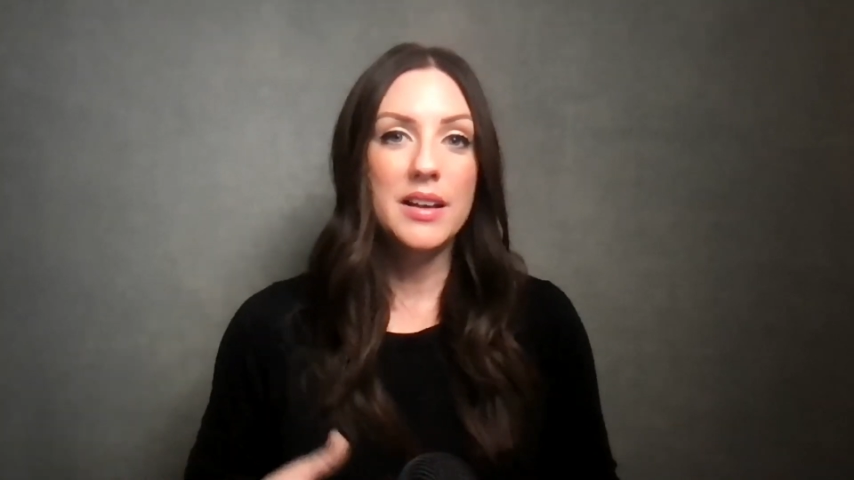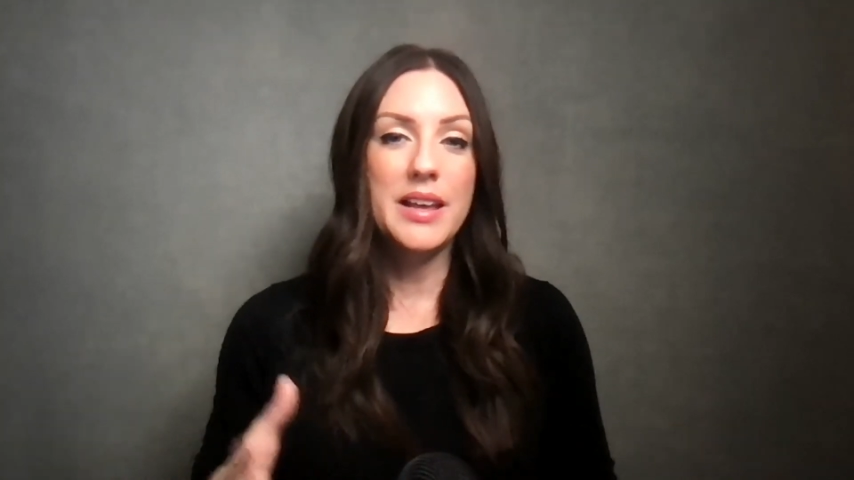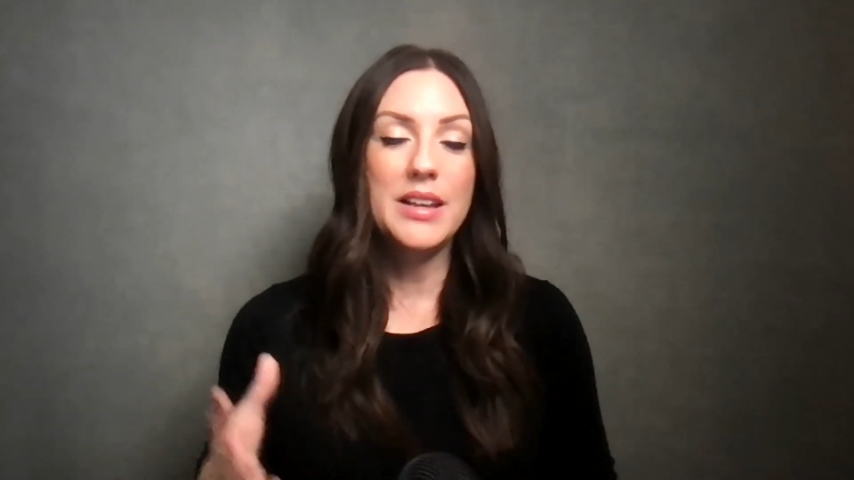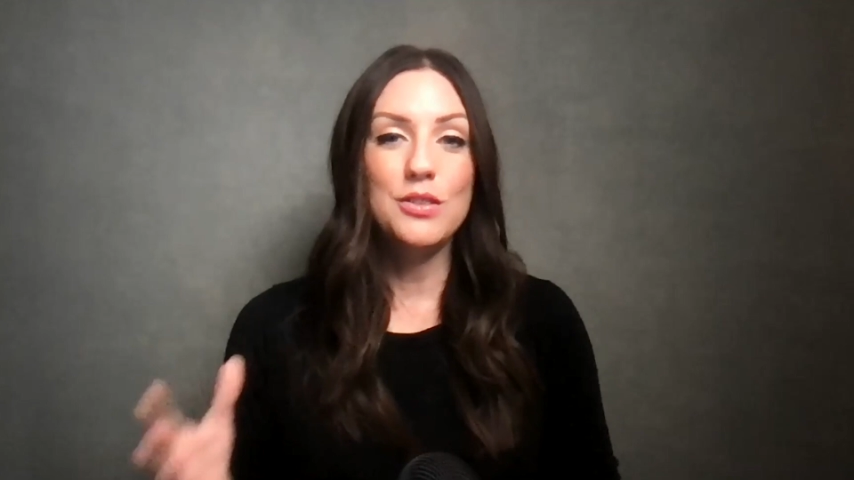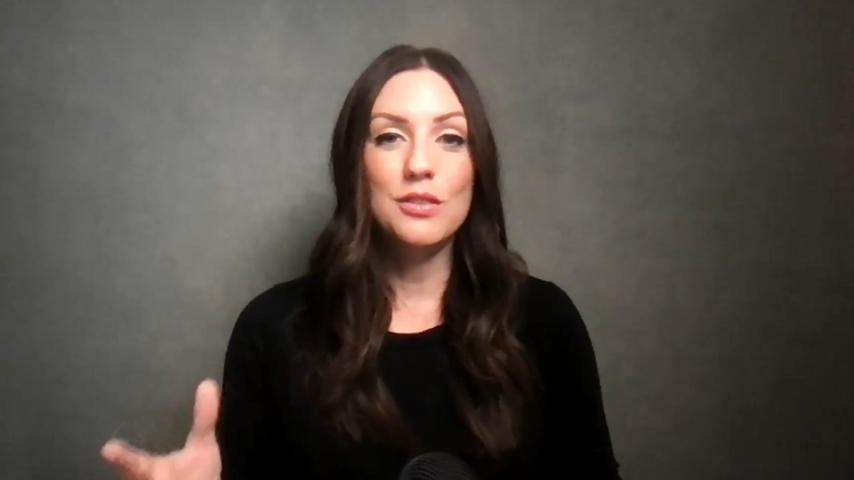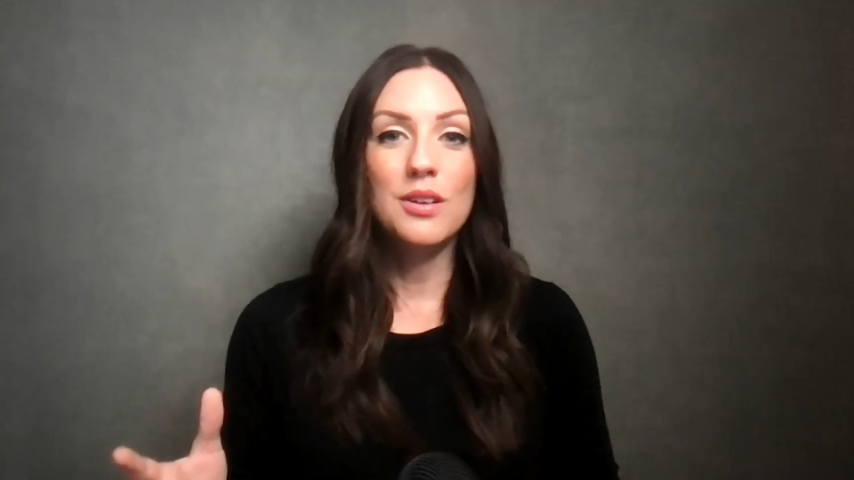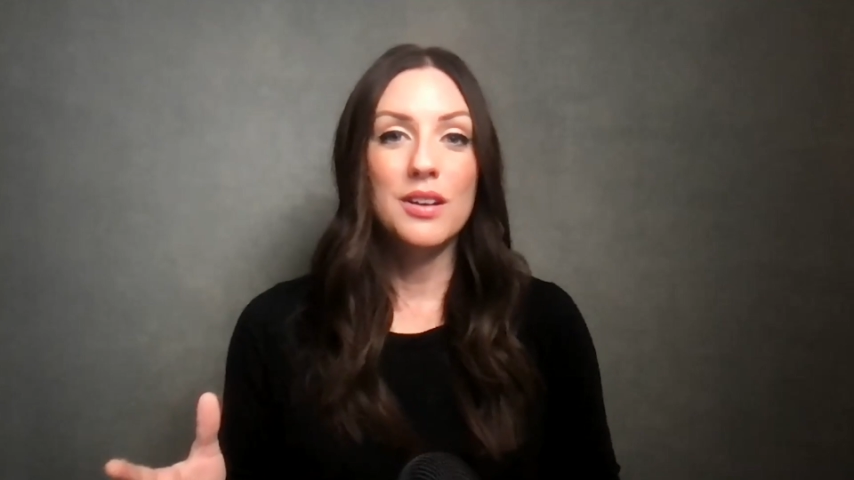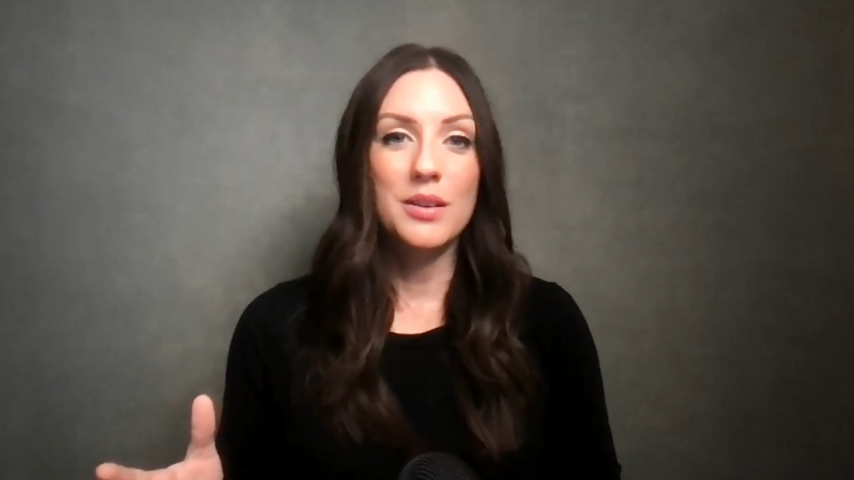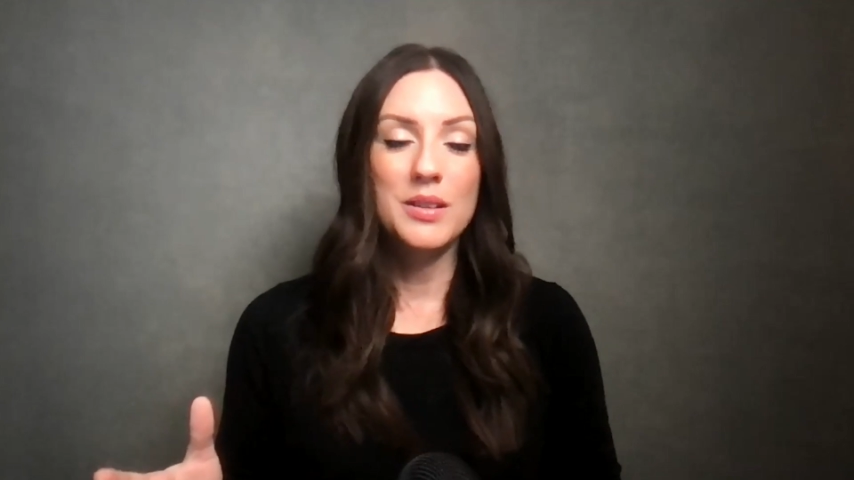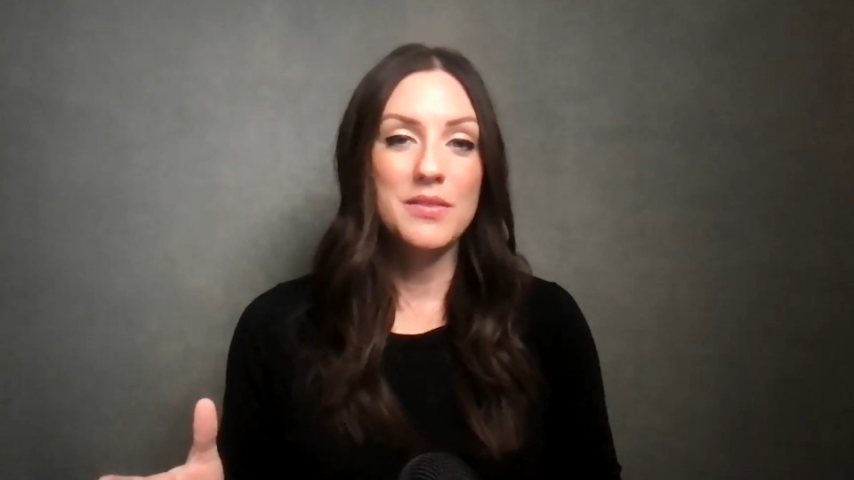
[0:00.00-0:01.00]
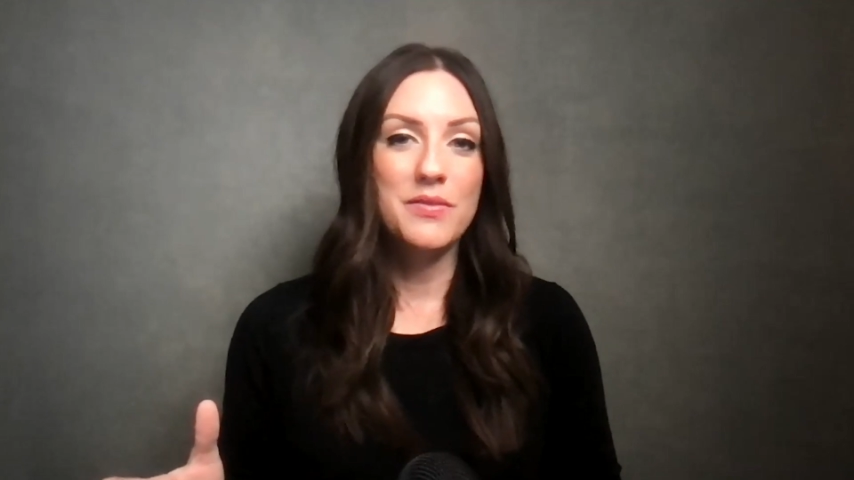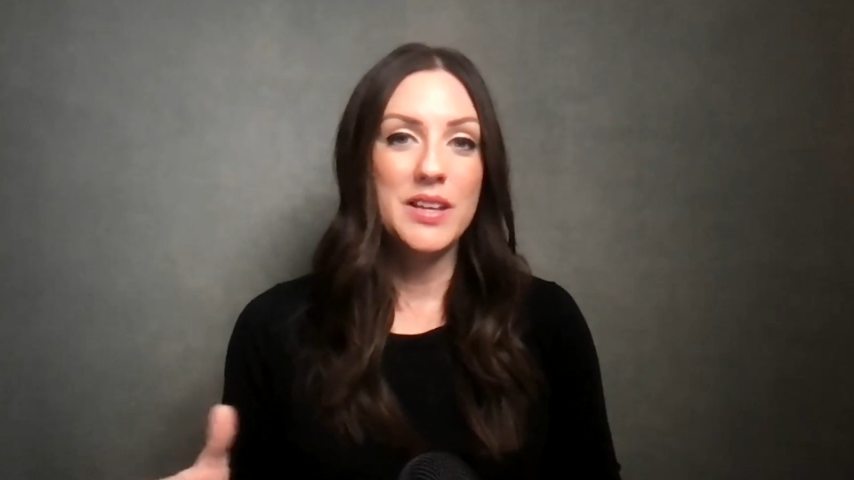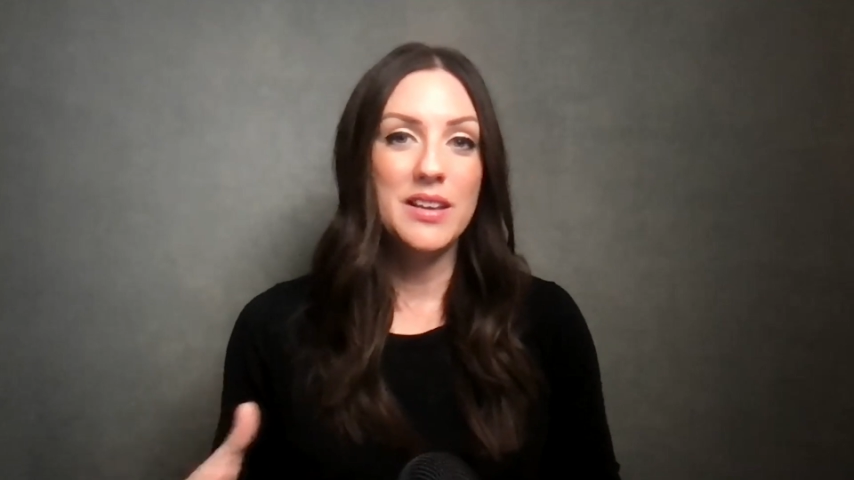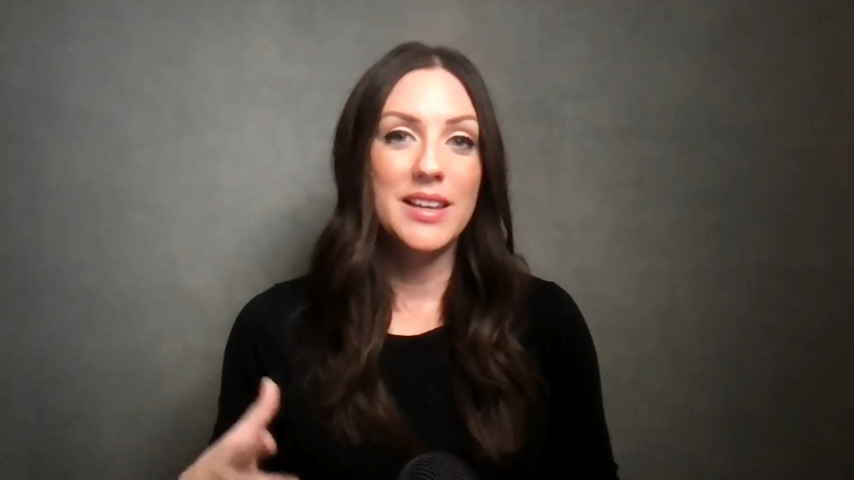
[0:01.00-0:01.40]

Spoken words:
are that you are going to feel